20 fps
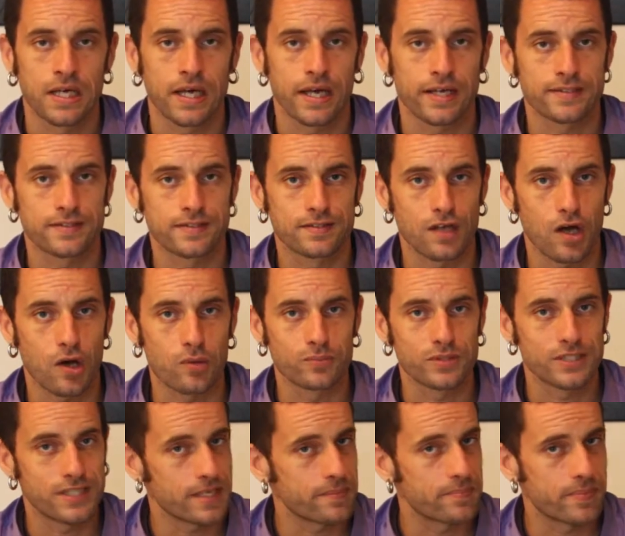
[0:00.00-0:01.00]
at
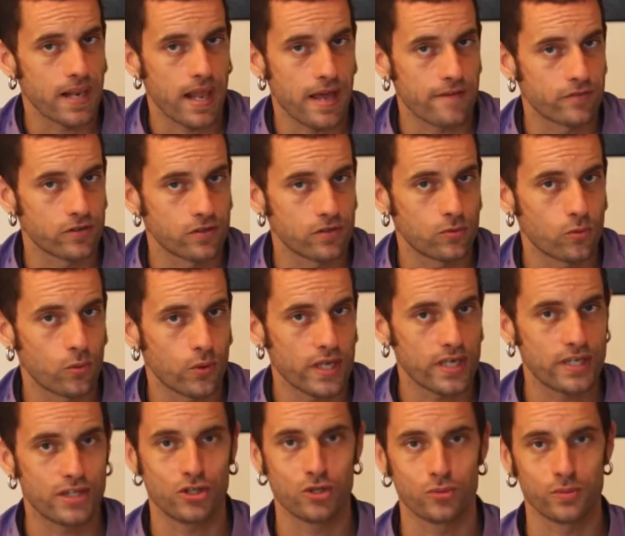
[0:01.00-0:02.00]
some deep level we
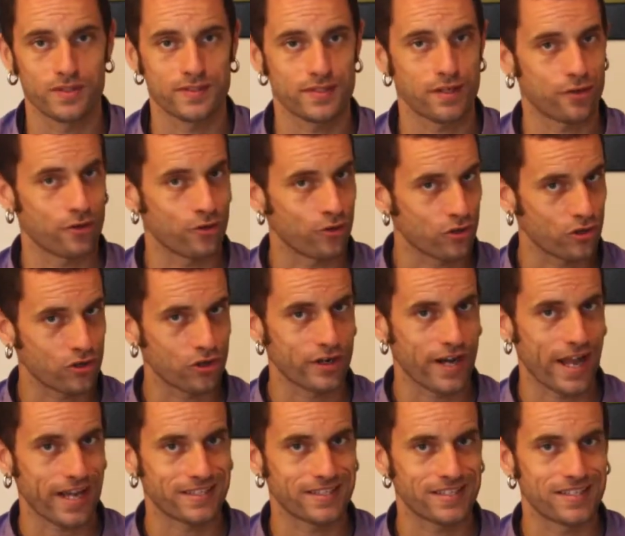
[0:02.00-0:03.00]
humans are all
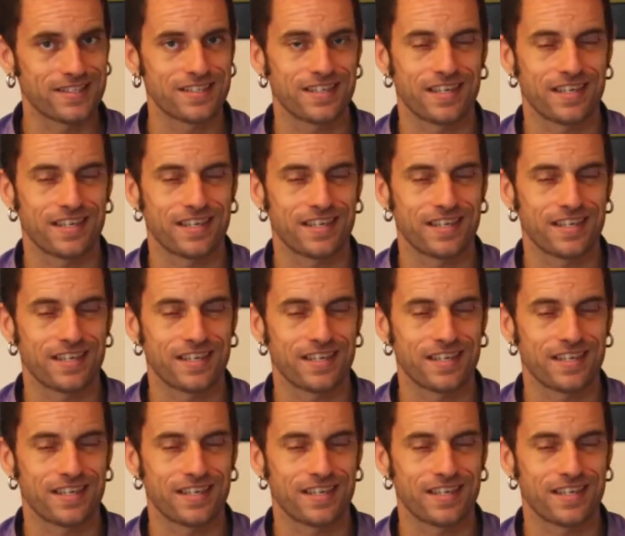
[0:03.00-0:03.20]
connected,